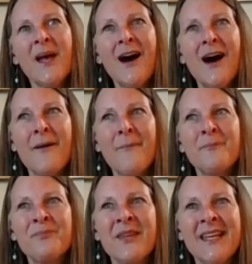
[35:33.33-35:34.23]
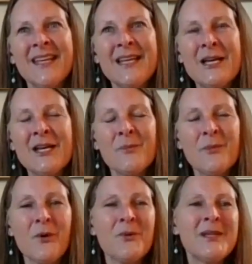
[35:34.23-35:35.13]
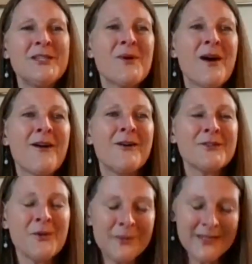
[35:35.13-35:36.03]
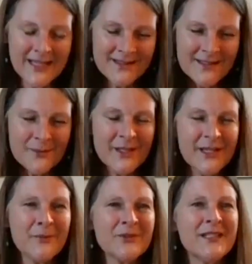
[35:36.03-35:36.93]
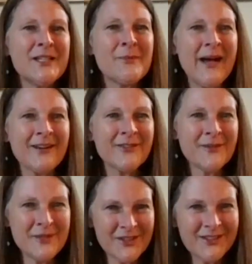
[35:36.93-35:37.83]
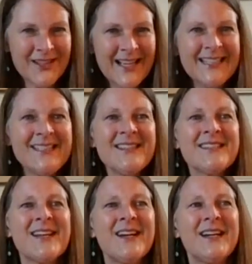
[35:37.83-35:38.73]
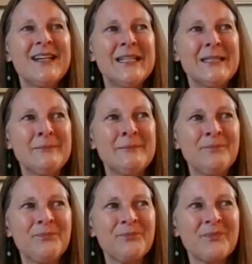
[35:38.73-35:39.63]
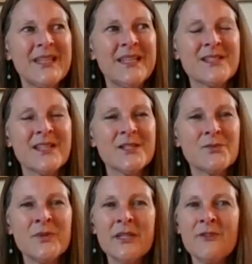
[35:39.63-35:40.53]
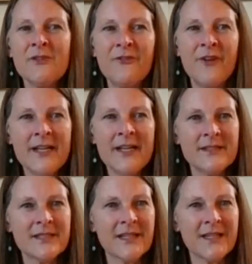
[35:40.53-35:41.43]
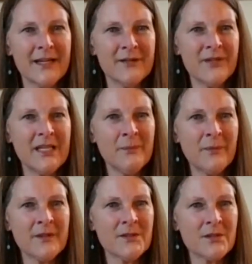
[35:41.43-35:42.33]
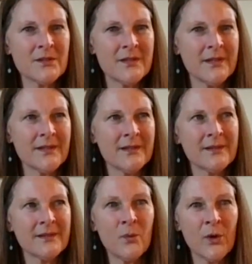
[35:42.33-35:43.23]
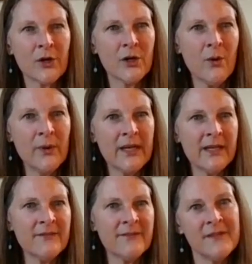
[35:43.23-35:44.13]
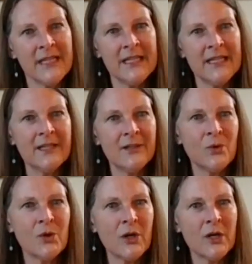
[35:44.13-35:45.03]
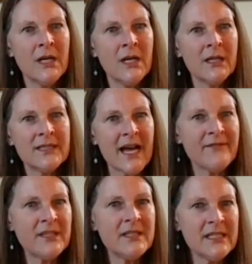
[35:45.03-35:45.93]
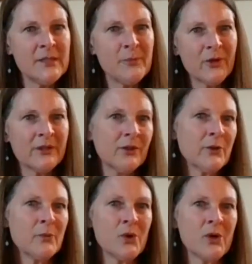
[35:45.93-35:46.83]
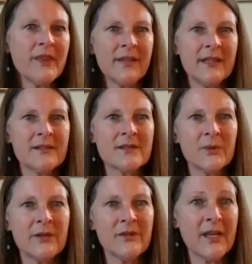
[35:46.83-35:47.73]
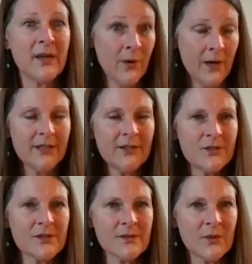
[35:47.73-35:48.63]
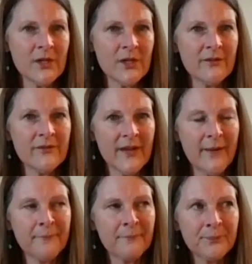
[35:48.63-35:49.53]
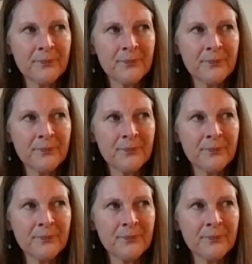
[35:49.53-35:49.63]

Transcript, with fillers: But when you are also blessed to be able to hear back from your clients, it's really fun to kind of keep this, the work going if needed, or dive in deeper and learn more things, whatever they want. We're here for them.